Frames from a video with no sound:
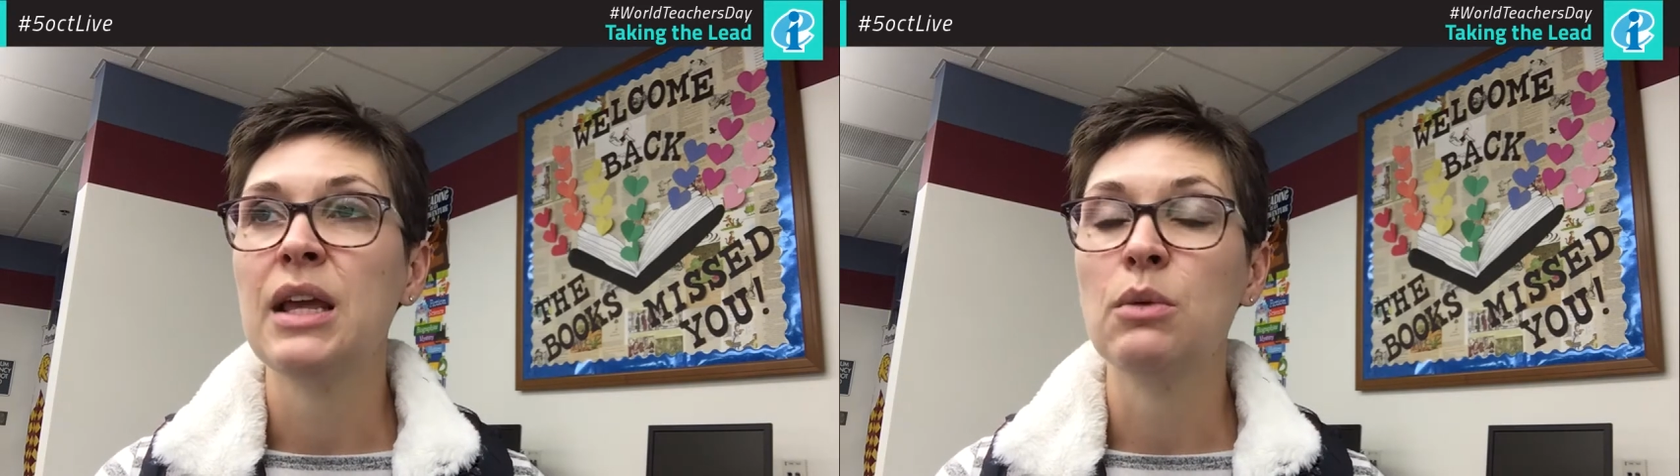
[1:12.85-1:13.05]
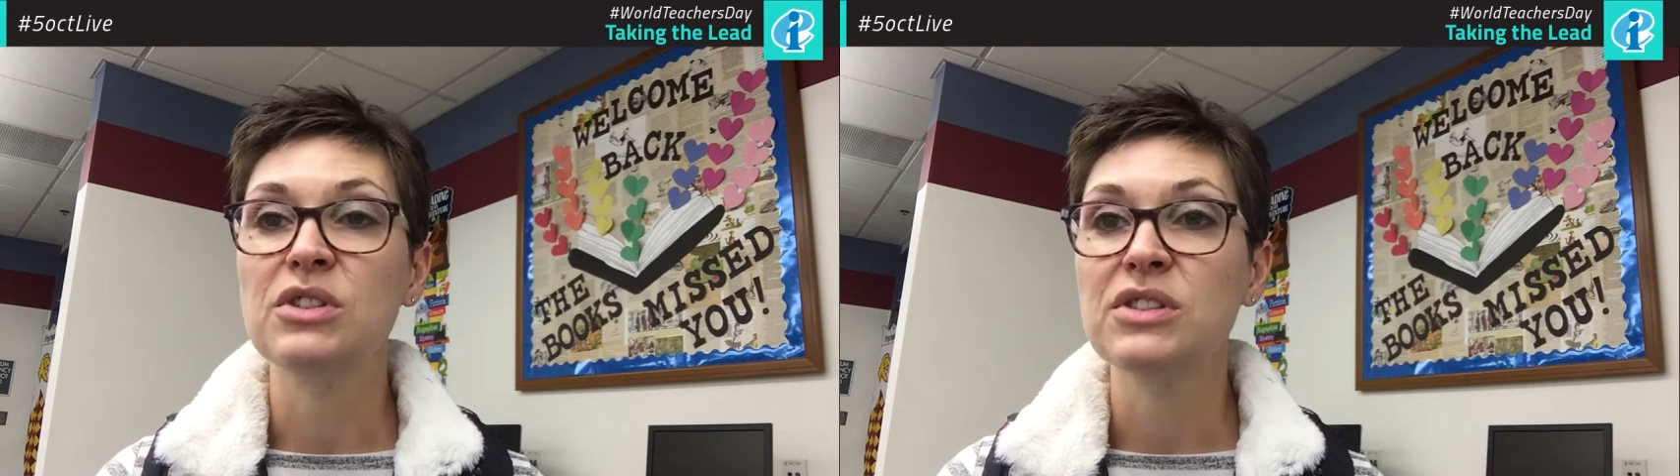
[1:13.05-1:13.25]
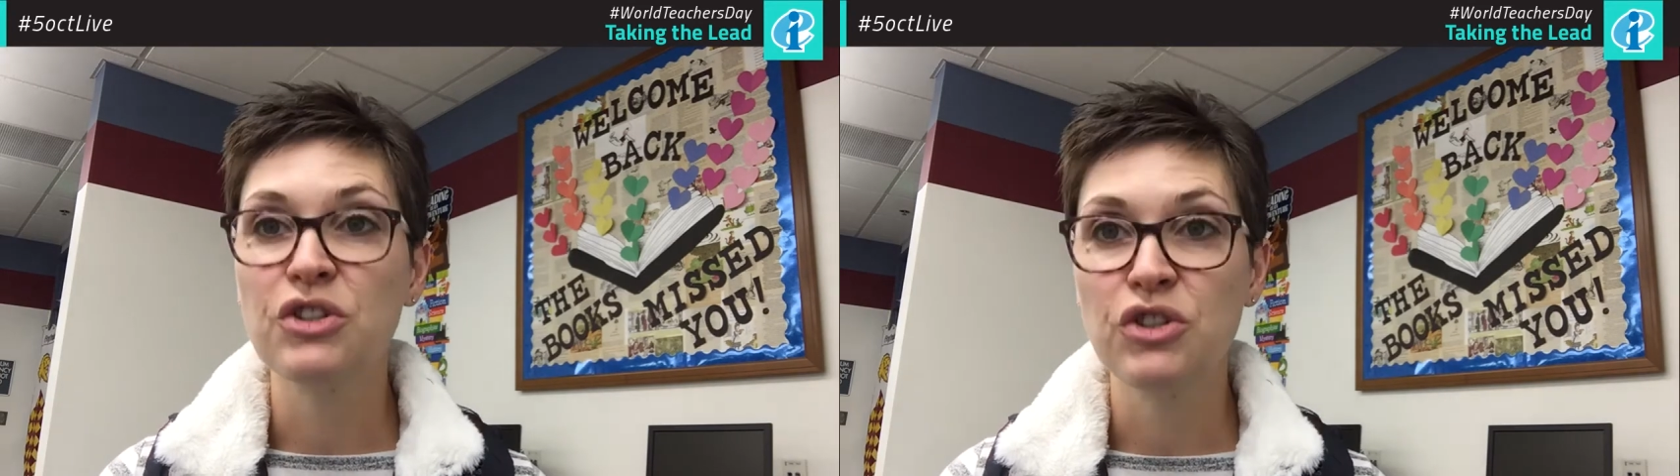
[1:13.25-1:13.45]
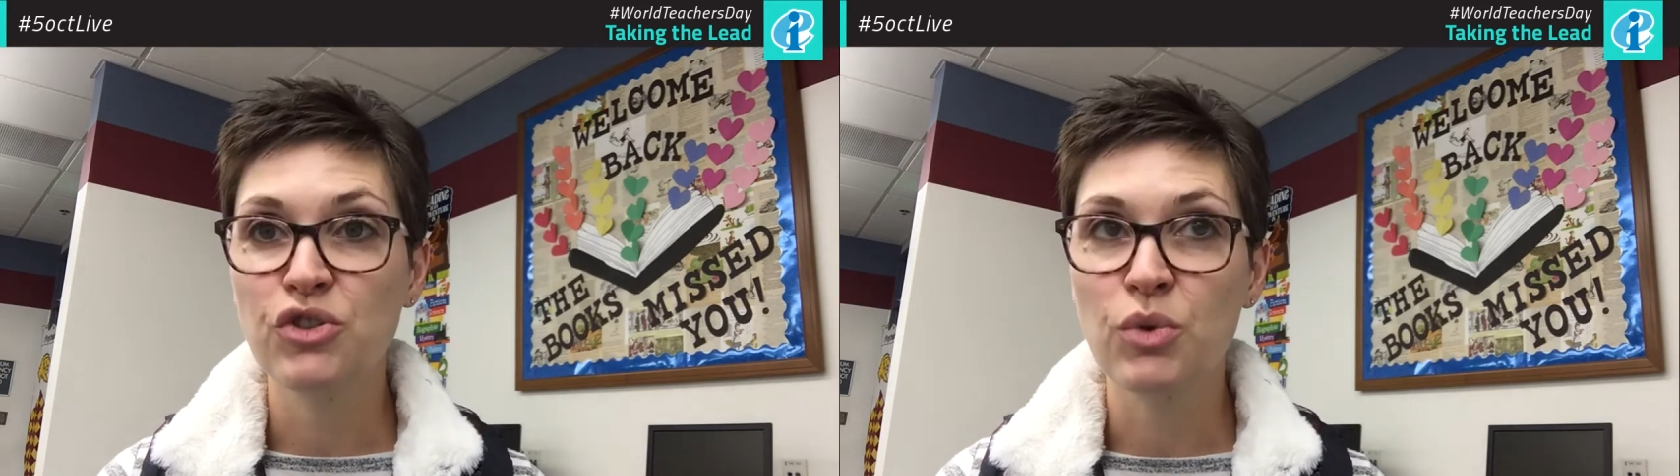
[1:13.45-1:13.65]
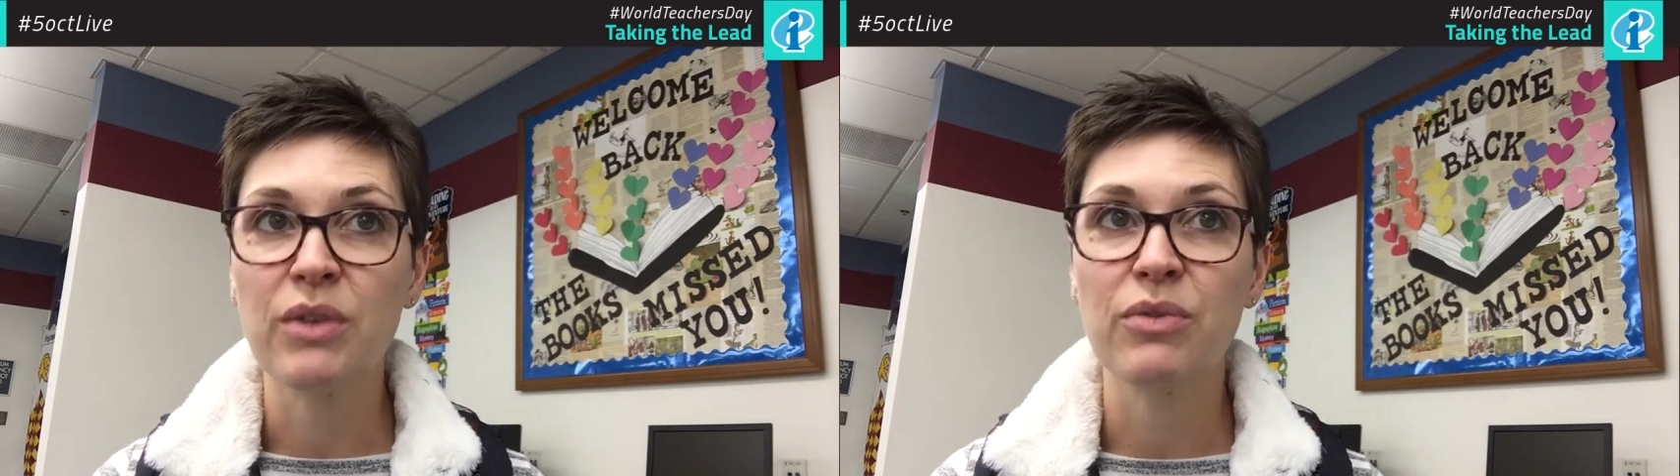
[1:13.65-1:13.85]
it was such a
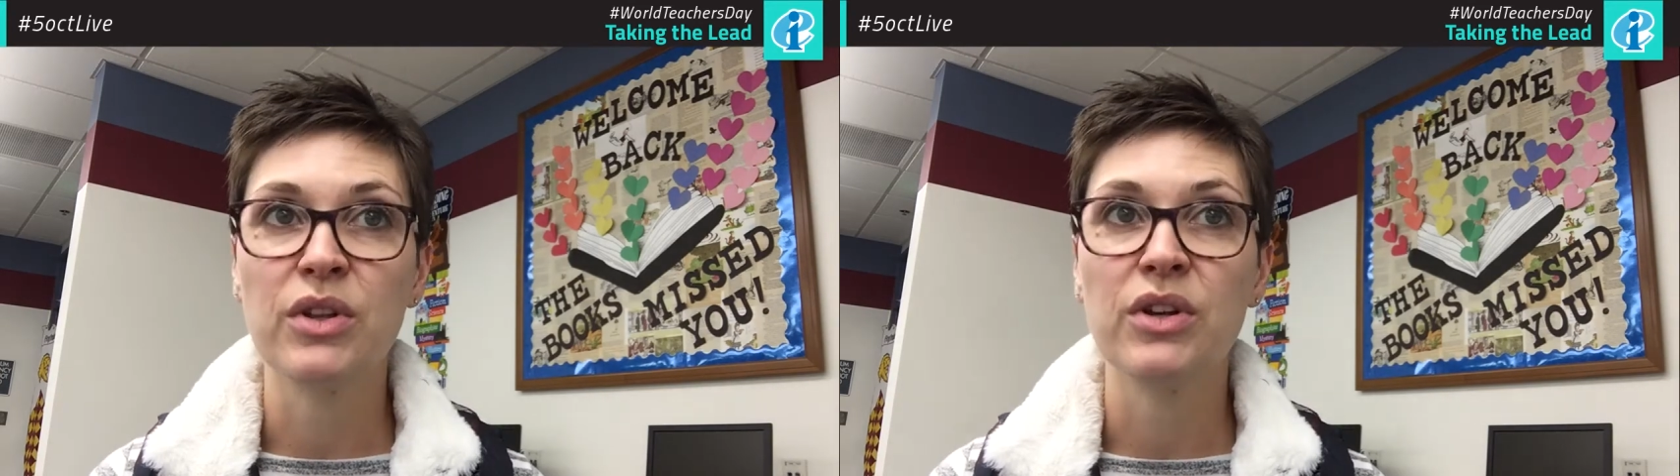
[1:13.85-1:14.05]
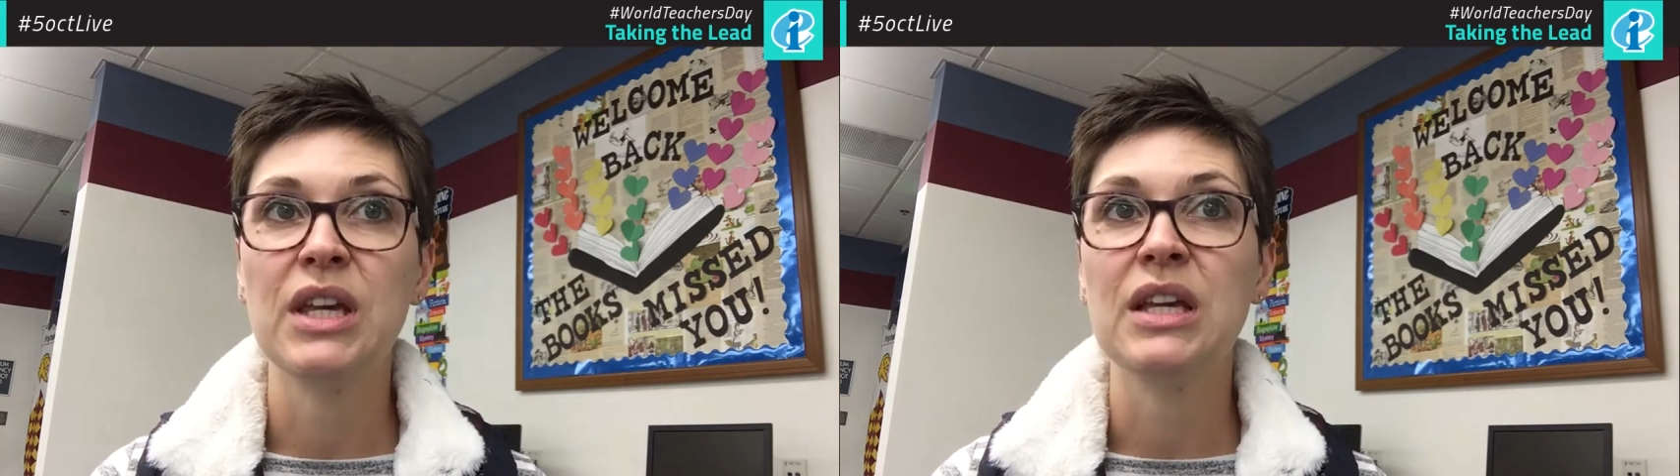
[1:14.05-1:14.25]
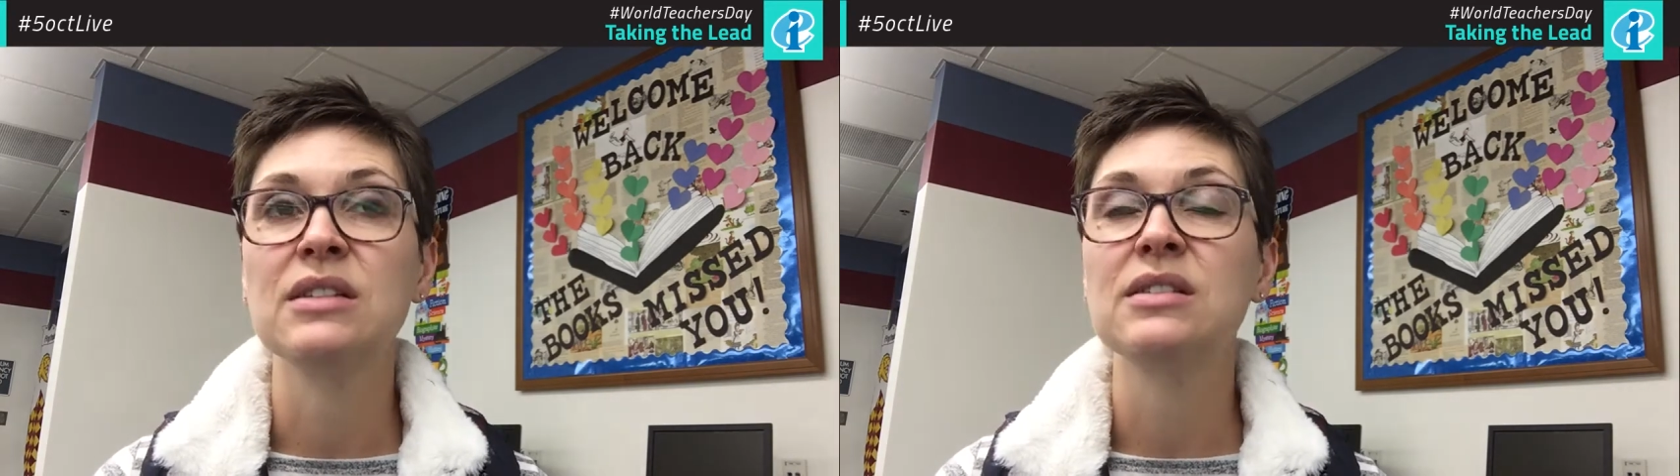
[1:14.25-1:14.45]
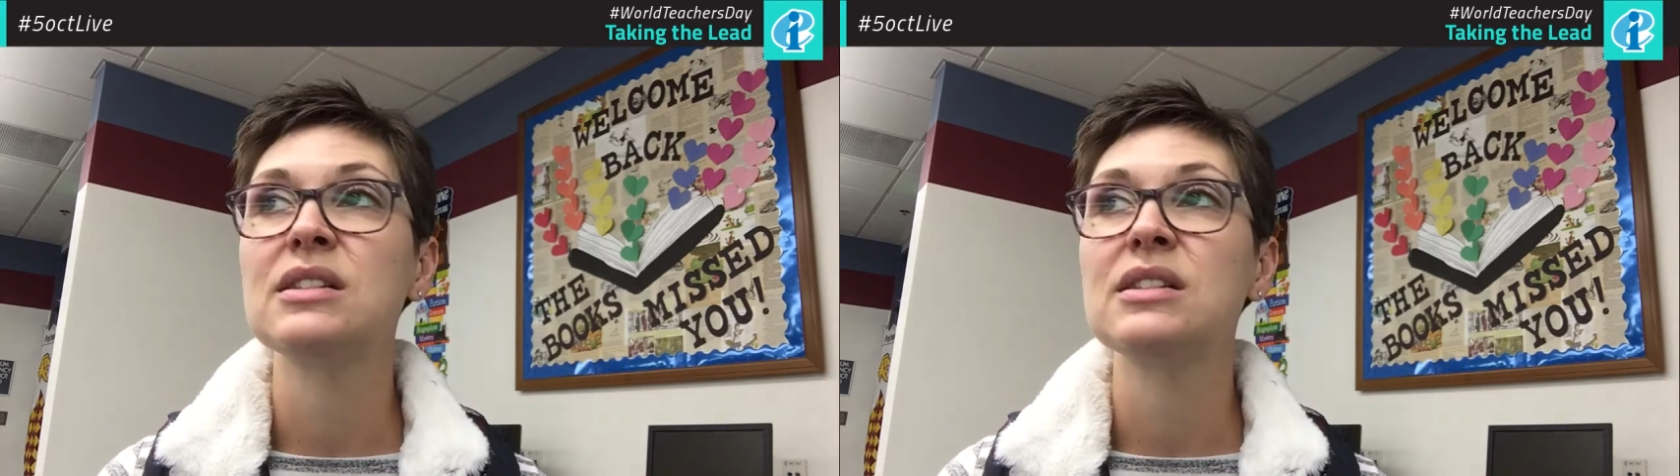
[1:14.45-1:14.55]
joy for their kids